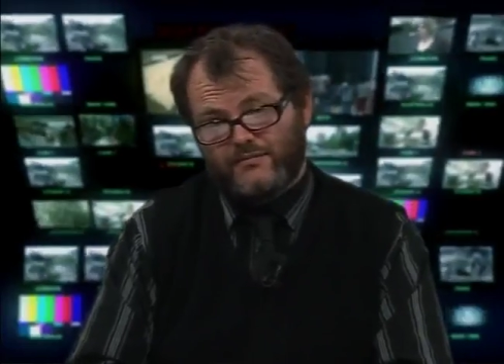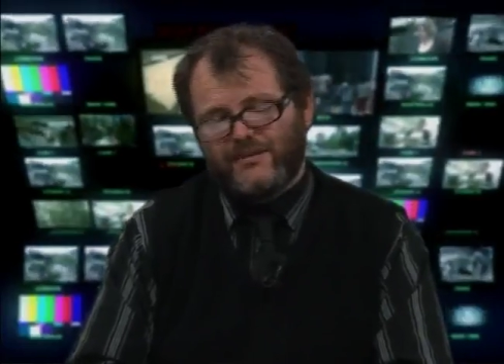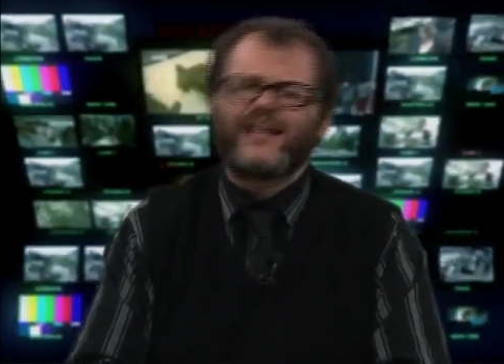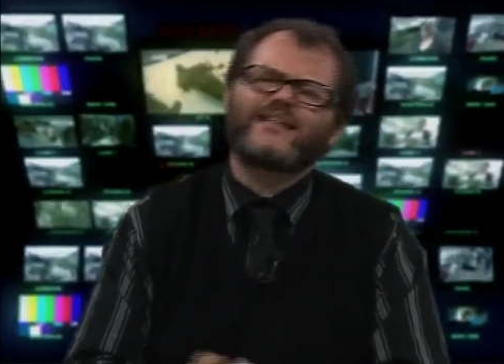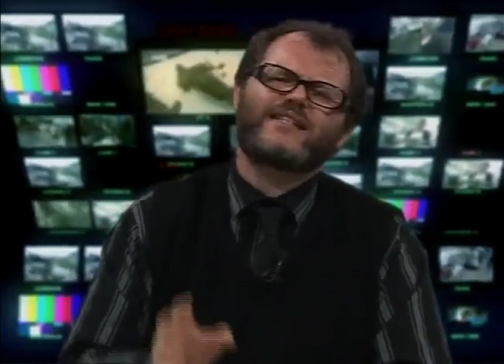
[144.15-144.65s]

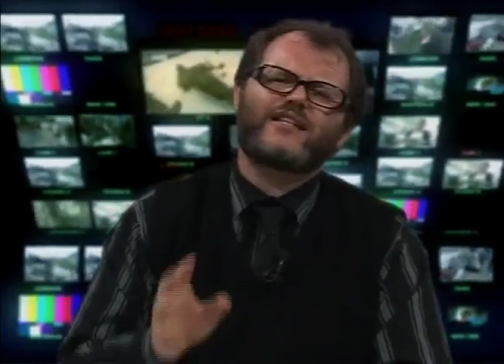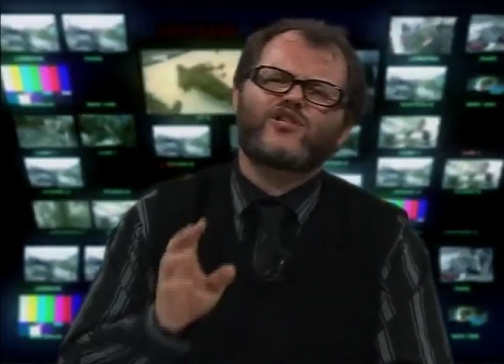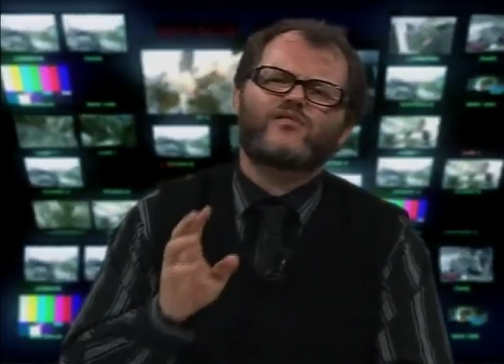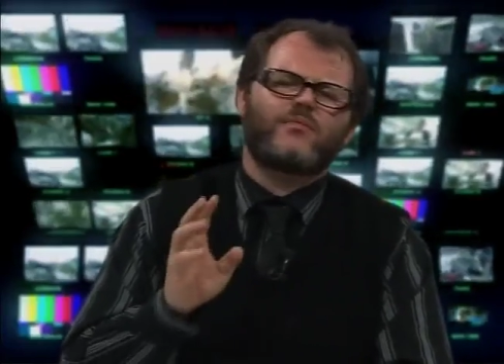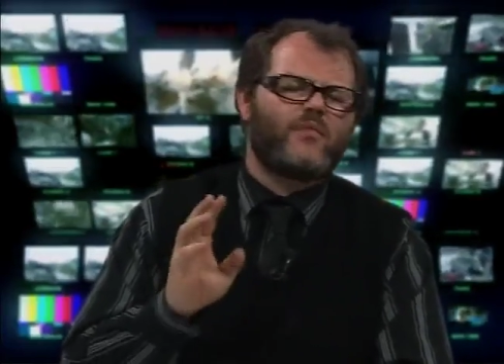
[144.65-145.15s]
Let's
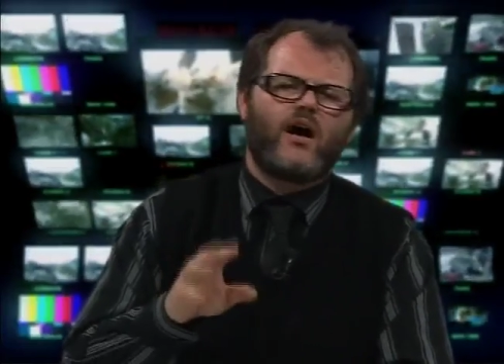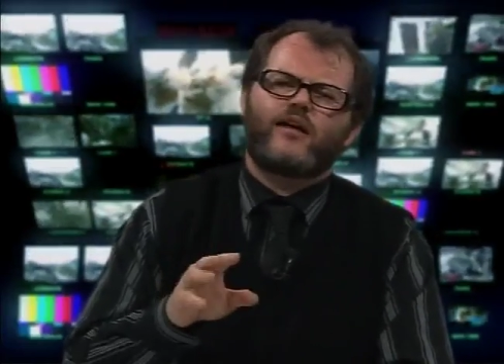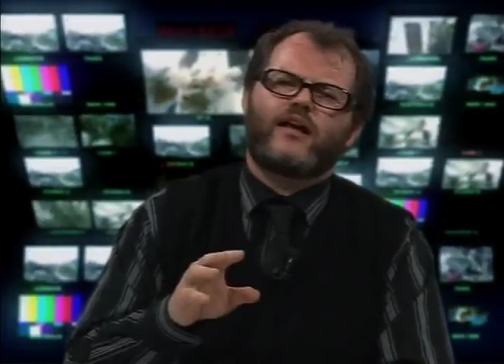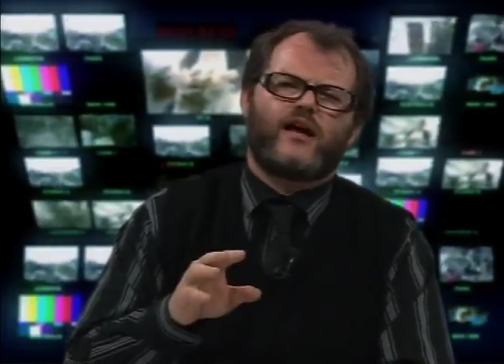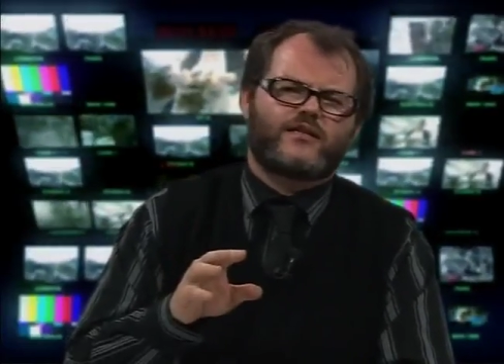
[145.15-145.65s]
just
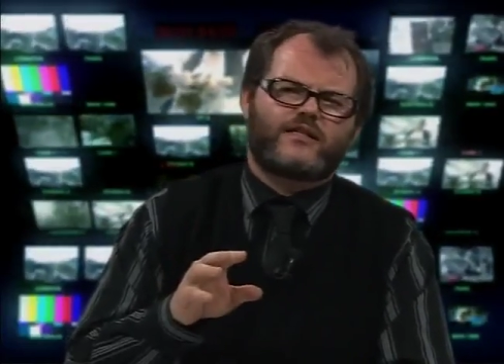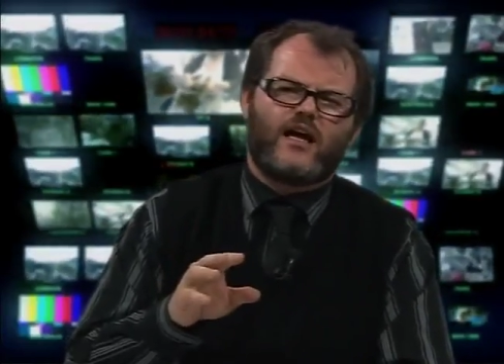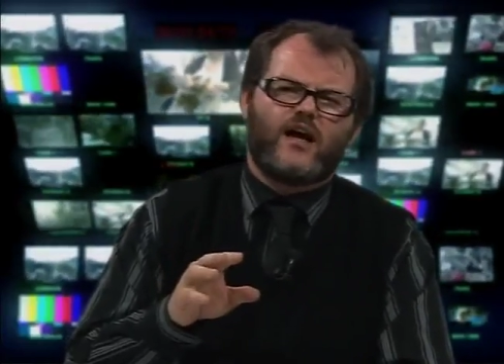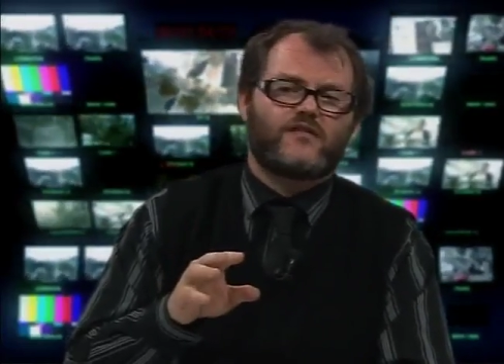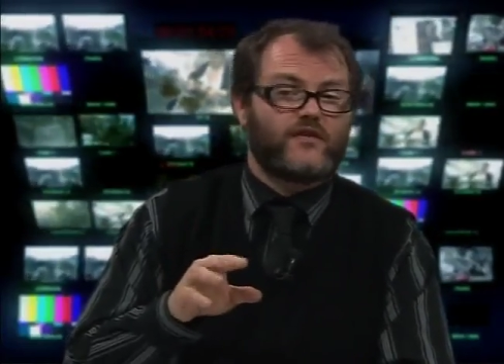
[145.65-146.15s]
remind
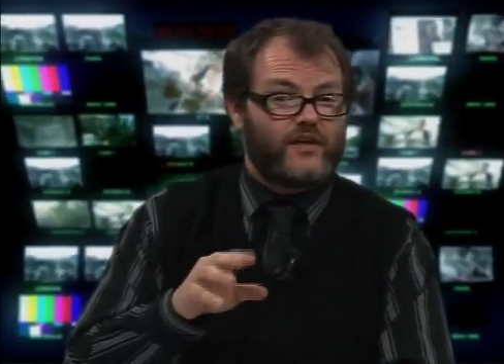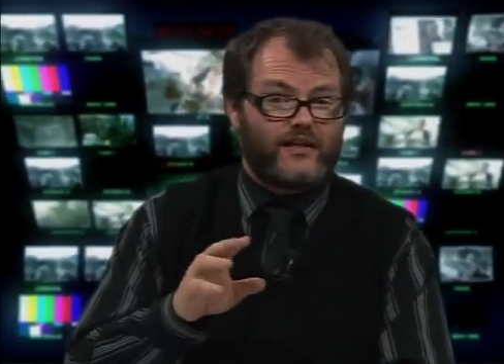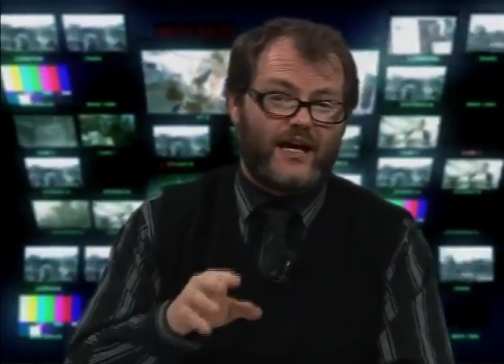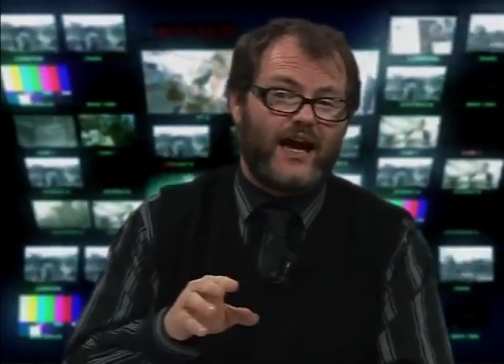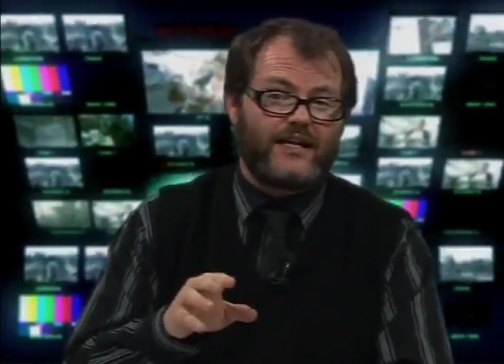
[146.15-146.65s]
ourselves of the
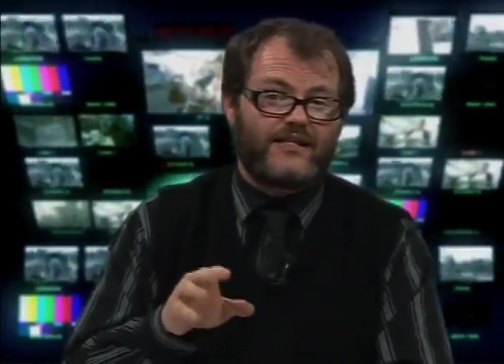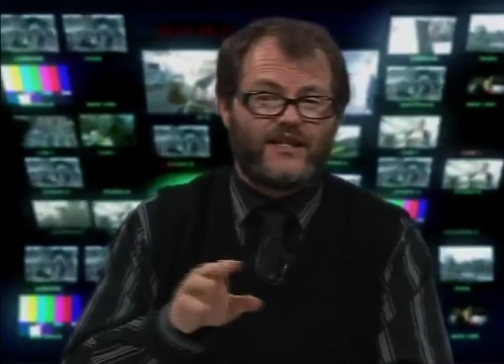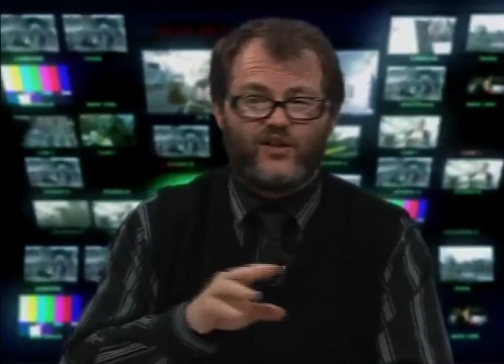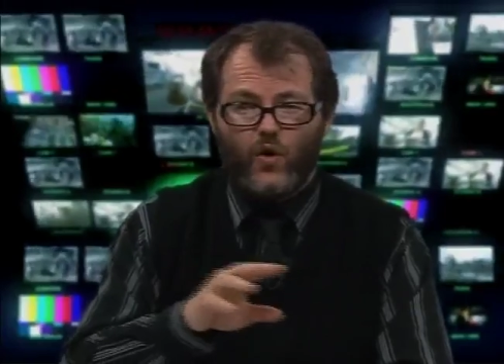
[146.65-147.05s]
case that